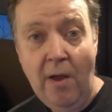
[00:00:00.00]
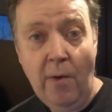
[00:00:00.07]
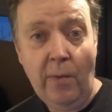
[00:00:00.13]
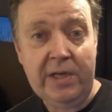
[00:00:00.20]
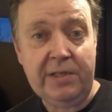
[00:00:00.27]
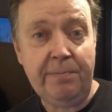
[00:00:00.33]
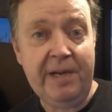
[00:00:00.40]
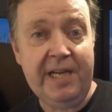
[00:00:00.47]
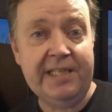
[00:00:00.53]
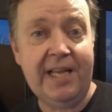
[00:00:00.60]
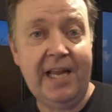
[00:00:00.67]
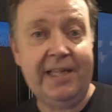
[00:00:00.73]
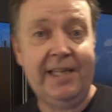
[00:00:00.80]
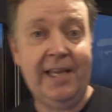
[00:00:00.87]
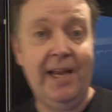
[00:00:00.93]
which means
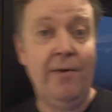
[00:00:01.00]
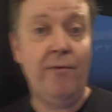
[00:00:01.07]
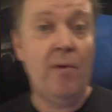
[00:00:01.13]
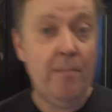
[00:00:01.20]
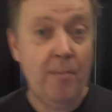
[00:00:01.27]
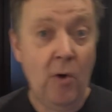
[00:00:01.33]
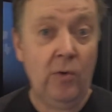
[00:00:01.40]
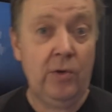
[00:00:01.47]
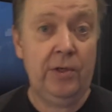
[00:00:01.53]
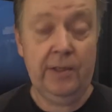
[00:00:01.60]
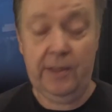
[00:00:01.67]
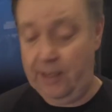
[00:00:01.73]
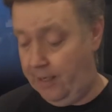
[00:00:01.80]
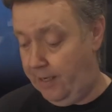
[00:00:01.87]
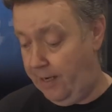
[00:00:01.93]
that the remote
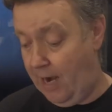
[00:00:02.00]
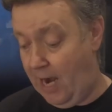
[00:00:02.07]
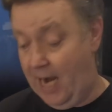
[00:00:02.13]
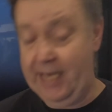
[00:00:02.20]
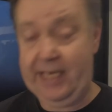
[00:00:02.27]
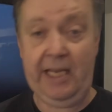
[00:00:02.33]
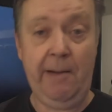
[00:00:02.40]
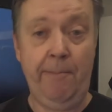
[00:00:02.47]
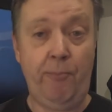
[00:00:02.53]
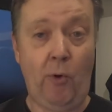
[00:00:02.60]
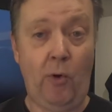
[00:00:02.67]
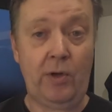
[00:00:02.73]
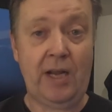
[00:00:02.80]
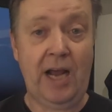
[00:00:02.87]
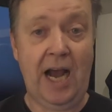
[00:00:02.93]
uh, ID
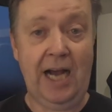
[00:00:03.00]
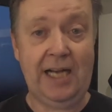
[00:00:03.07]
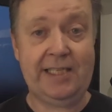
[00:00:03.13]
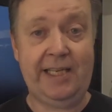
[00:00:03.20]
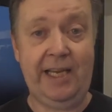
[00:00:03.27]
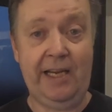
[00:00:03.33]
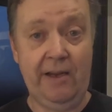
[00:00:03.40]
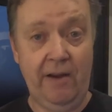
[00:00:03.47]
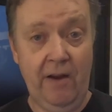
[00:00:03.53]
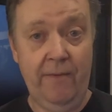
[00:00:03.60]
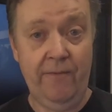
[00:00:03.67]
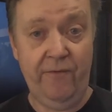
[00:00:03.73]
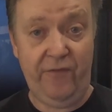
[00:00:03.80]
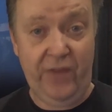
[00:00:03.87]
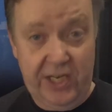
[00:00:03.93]
broadcasting
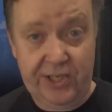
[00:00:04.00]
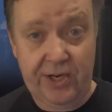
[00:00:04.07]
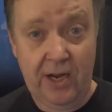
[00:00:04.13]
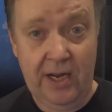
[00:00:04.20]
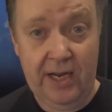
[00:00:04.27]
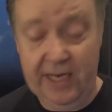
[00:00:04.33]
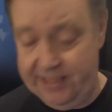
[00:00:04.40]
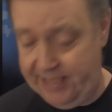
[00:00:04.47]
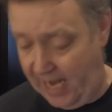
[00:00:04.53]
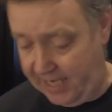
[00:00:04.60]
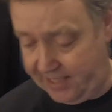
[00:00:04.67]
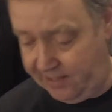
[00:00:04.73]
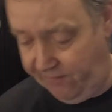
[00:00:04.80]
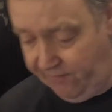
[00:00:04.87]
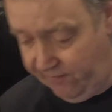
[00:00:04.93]
um, feature is
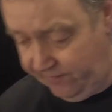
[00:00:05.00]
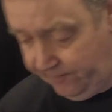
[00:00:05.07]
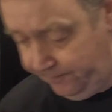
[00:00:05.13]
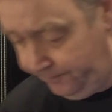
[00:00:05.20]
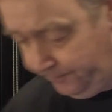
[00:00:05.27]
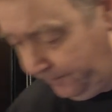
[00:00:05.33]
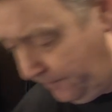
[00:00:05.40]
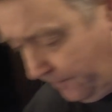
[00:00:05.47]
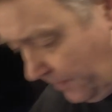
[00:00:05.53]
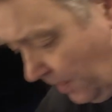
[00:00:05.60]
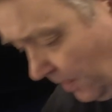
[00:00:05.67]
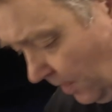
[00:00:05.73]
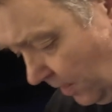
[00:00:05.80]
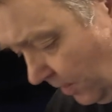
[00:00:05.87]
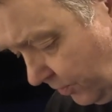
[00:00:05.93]
active.
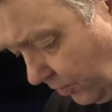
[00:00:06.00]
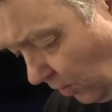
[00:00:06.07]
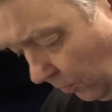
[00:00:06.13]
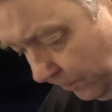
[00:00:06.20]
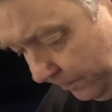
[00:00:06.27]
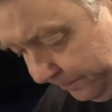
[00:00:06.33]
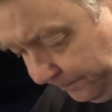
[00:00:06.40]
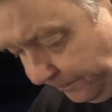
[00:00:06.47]
So,